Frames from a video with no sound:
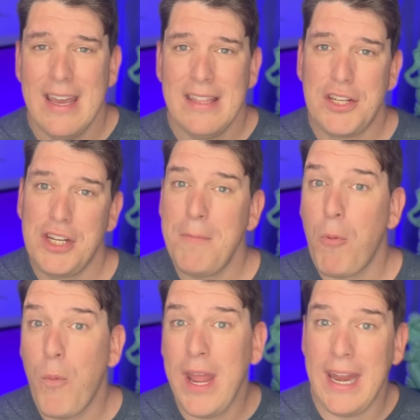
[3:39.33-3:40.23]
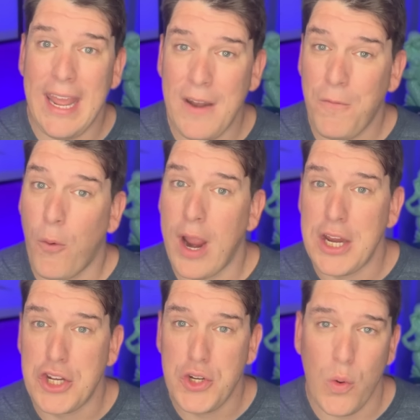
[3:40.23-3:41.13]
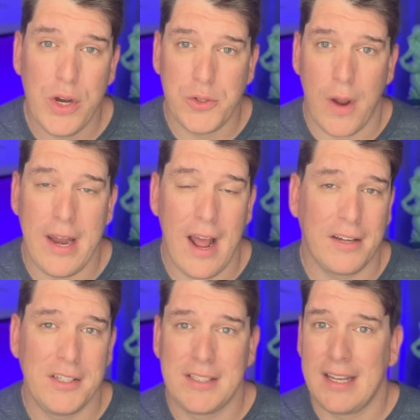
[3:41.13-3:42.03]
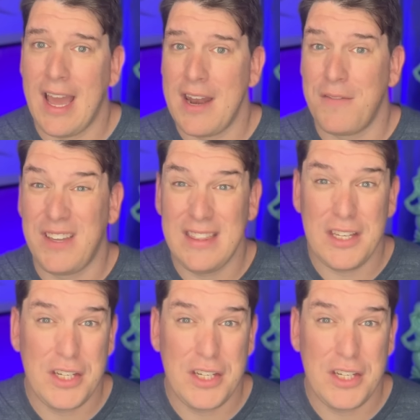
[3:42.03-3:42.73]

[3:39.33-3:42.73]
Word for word: The ship went in for a short dry dock just to kind of get the